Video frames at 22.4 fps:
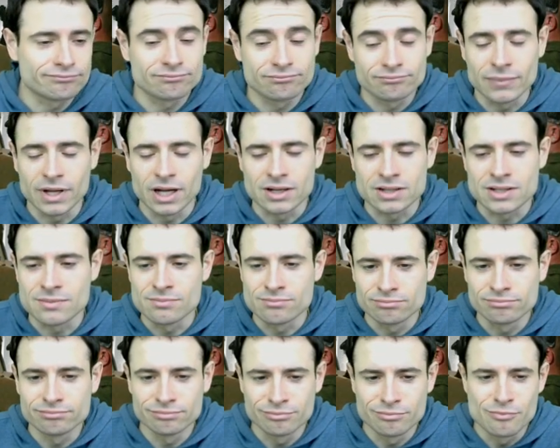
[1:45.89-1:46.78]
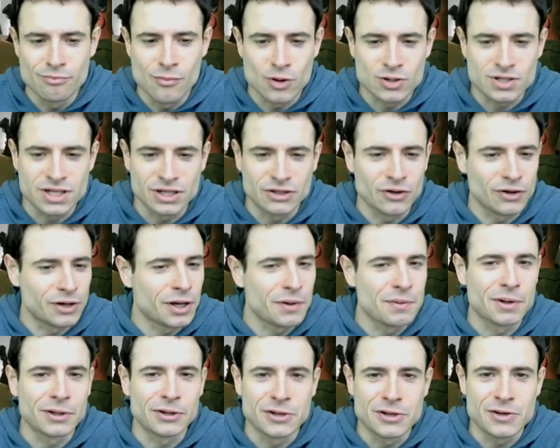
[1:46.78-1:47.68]
because I'm mostly talking
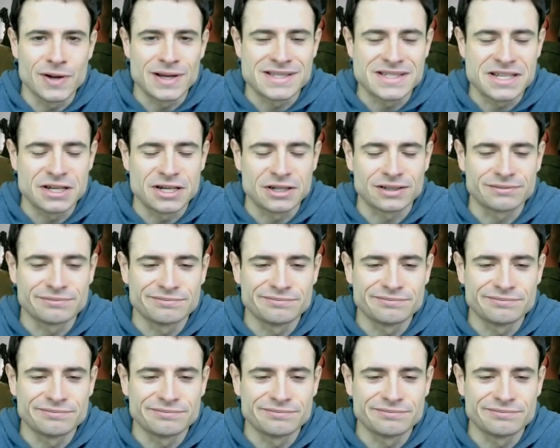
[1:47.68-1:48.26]
about the US here.